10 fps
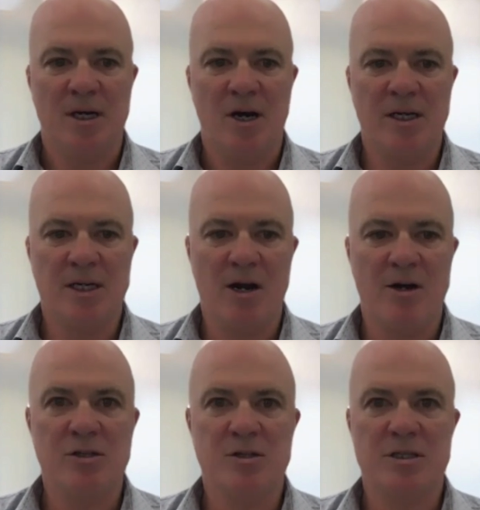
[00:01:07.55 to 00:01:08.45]
I
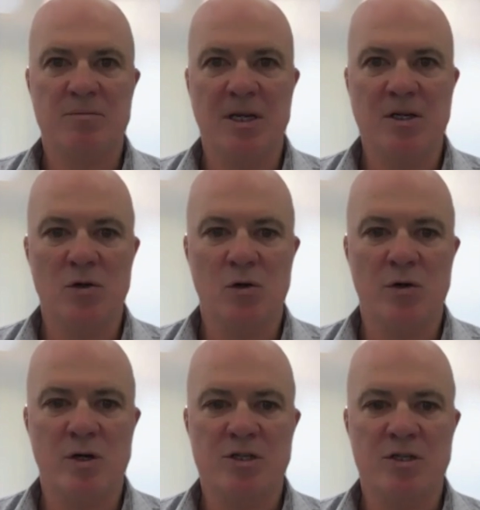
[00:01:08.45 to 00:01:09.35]
encourage you to submit your
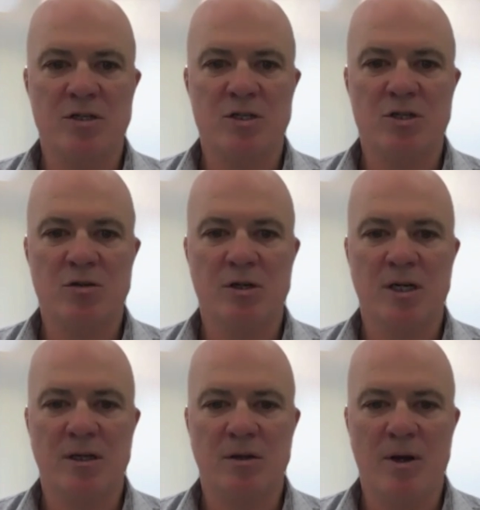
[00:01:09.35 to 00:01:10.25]
questions
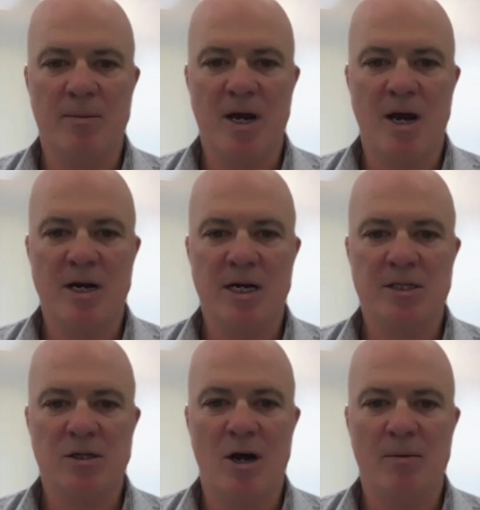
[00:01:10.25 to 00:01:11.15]
during the webinar at any
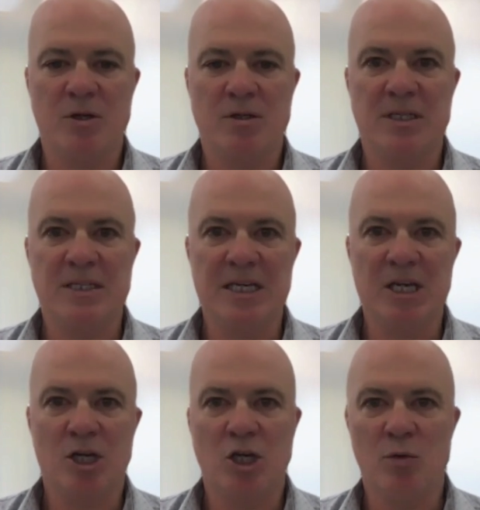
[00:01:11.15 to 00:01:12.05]
time using
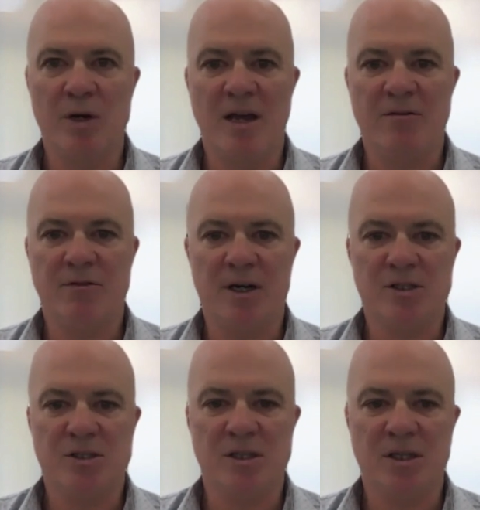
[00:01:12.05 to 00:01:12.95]
the Q&A
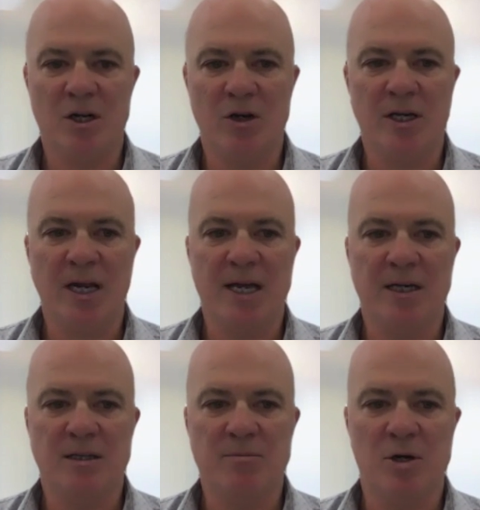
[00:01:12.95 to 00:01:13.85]
function
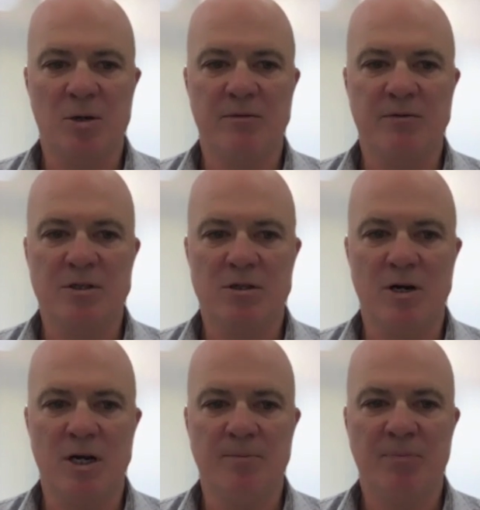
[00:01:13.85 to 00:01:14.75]
located at the bottom of your
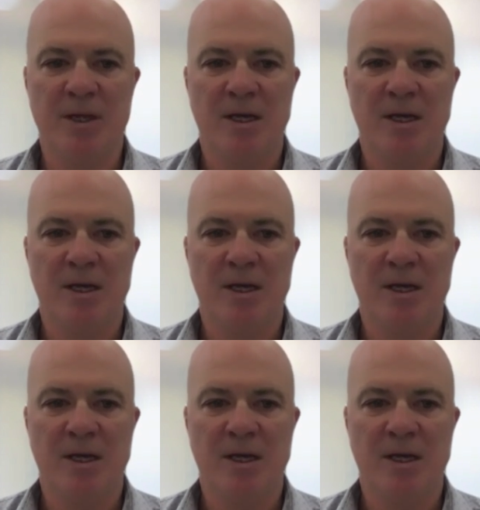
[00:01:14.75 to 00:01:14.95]
screen.